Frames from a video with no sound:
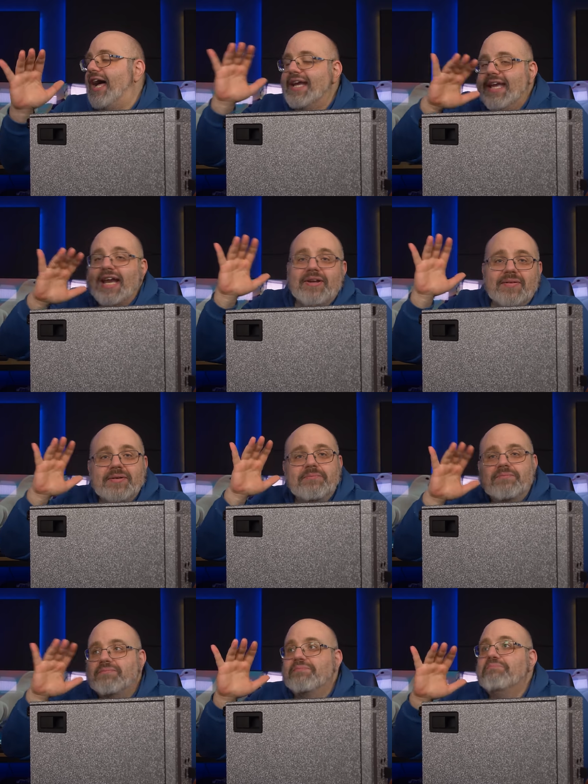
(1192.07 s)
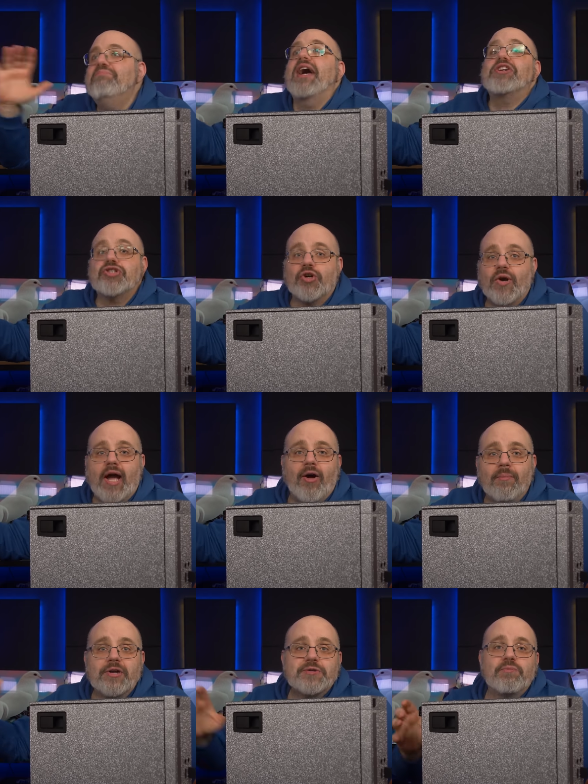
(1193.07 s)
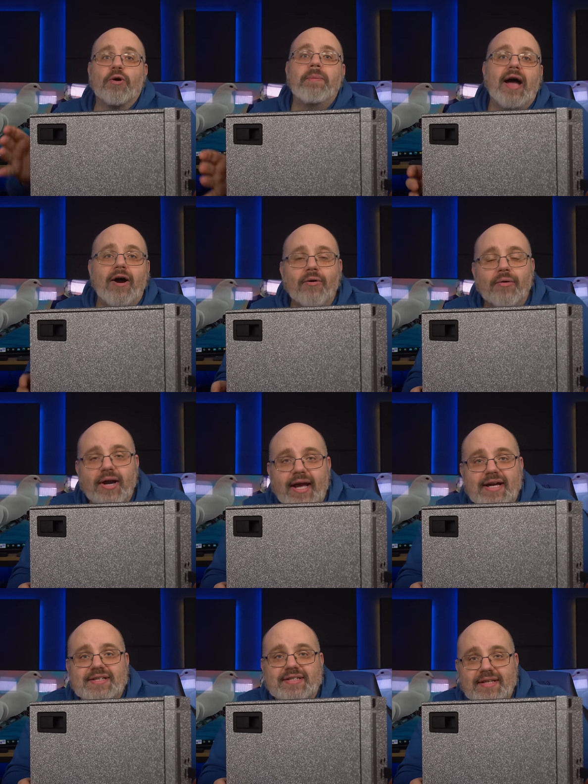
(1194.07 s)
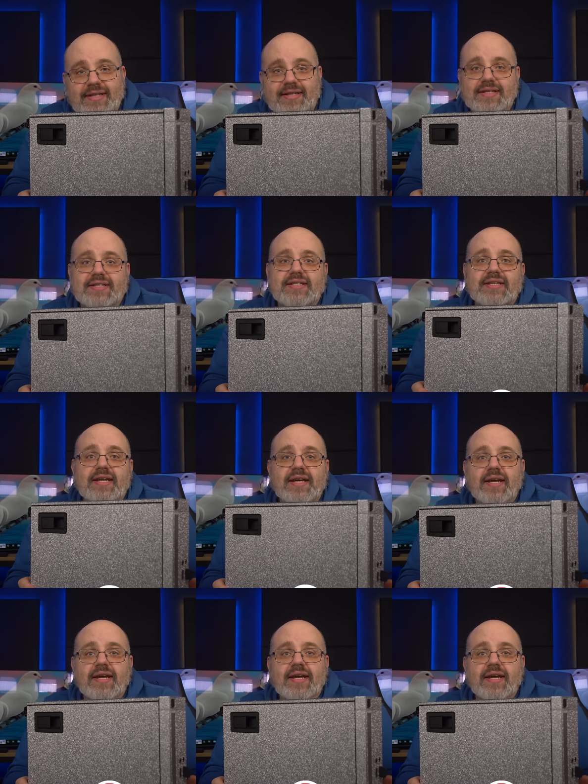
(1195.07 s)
I can't even measure how much more power it has than this.